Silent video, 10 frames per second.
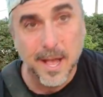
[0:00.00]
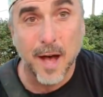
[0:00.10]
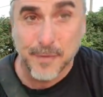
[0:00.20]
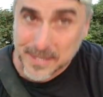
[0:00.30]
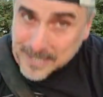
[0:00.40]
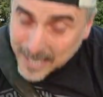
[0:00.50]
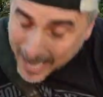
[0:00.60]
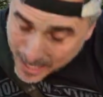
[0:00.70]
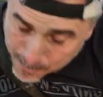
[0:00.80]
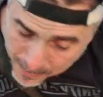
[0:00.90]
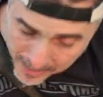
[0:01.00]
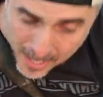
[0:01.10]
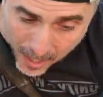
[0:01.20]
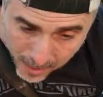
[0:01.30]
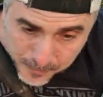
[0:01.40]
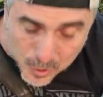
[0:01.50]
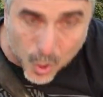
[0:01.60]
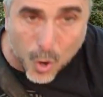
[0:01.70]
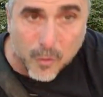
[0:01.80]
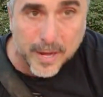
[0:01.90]
of His canopy of
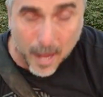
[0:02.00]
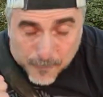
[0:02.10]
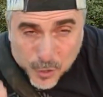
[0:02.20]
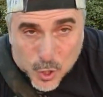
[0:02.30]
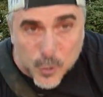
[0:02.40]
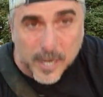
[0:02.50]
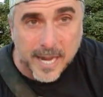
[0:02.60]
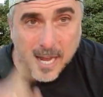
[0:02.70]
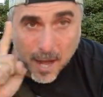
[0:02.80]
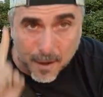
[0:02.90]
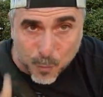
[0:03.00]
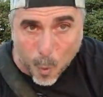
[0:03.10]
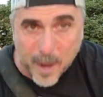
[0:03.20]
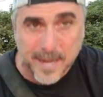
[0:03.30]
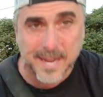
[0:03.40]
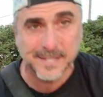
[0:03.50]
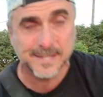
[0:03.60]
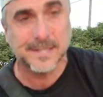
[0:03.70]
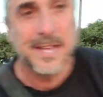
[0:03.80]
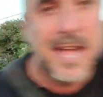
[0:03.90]
glory, of unity, of oneness,